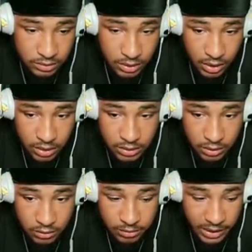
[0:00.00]
Hey,
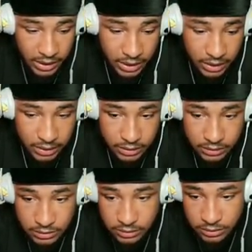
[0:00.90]
Toad, my guy.
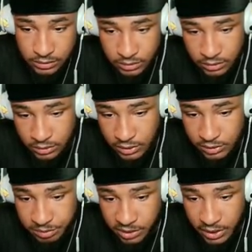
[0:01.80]
These
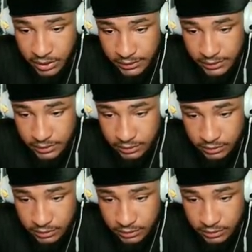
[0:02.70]
plants.